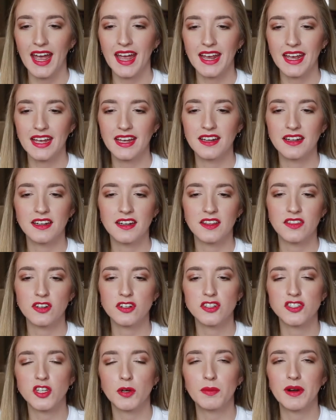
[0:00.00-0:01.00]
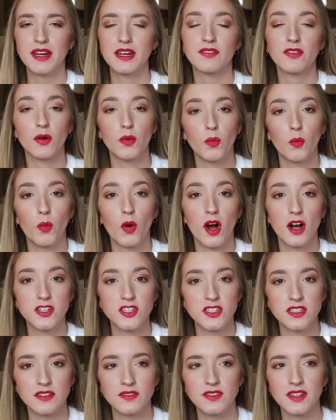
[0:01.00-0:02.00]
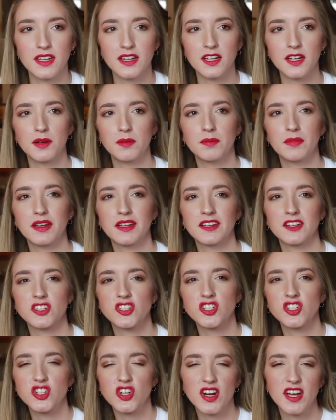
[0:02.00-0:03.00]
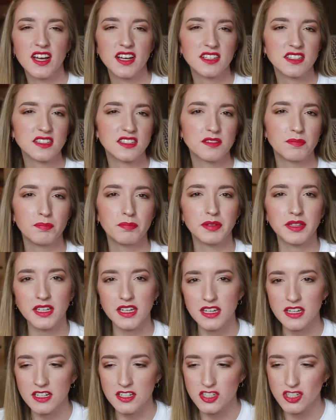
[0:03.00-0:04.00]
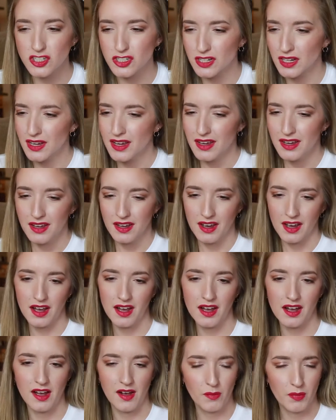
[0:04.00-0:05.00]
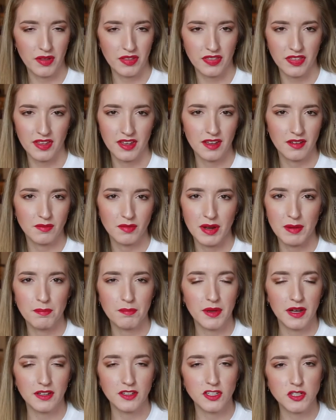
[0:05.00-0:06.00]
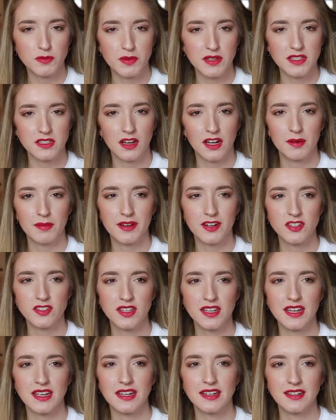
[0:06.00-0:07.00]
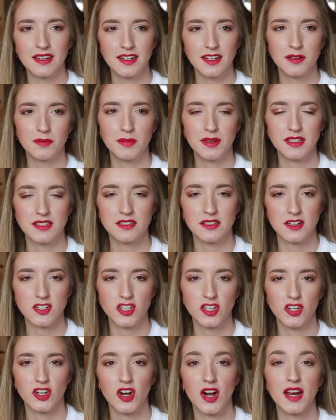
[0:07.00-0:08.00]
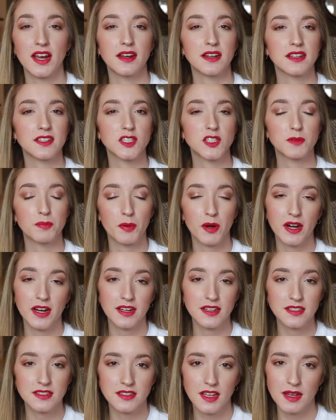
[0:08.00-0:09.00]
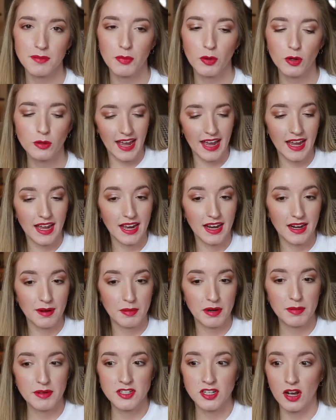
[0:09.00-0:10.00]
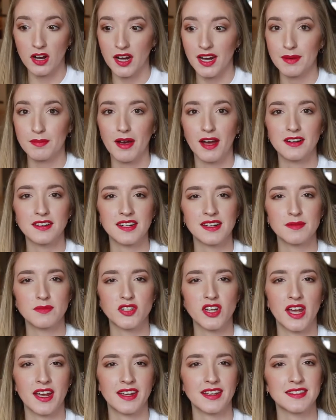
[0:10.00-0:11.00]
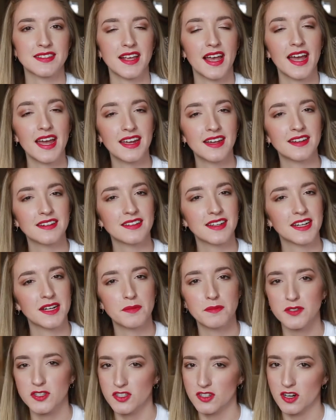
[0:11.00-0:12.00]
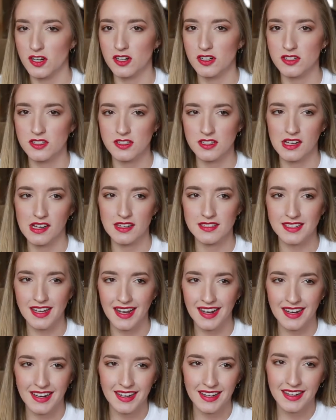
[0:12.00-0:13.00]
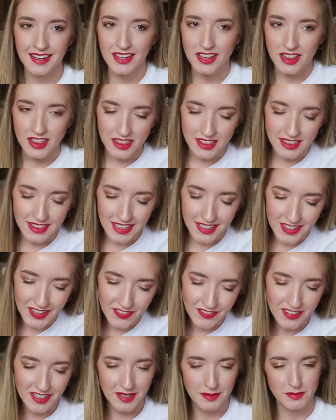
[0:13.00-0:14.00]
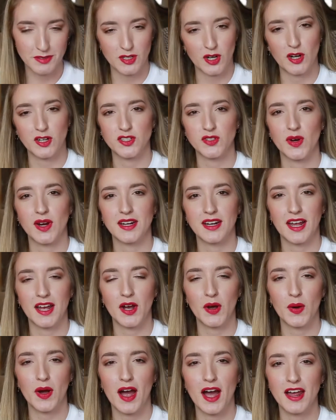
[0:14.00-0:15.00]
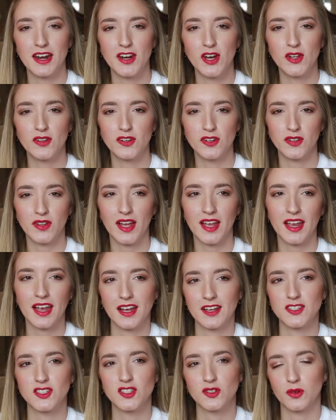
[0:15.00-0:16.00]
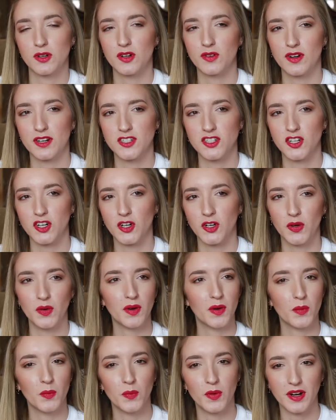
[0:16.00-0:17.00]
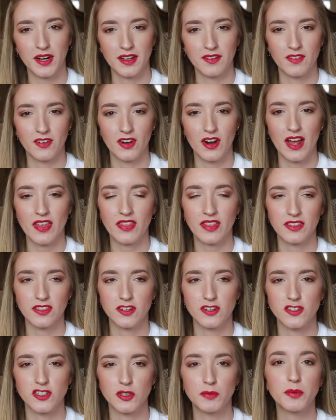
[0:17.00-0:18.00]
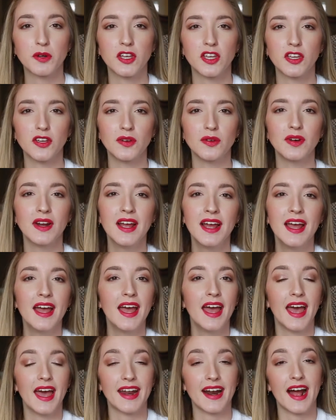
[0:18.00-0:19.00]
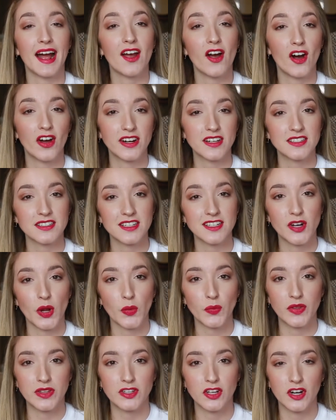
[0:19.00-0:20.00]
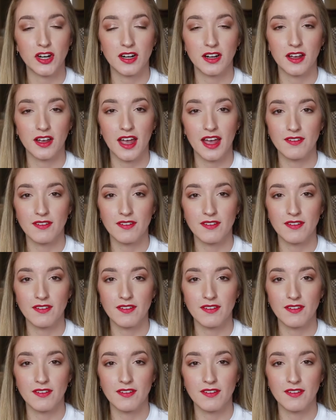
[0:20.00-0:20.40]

And there's so many different washes of denim, distressed, bleached, with the embellishments on them. I just think denim is such a great spring staple. And I'm gonna be talking about denim jackets and denim skirts because I love denim skirts right now. I know they're like sort of retro, whatever. I think they're super cute, and I honestly don't think they're gonna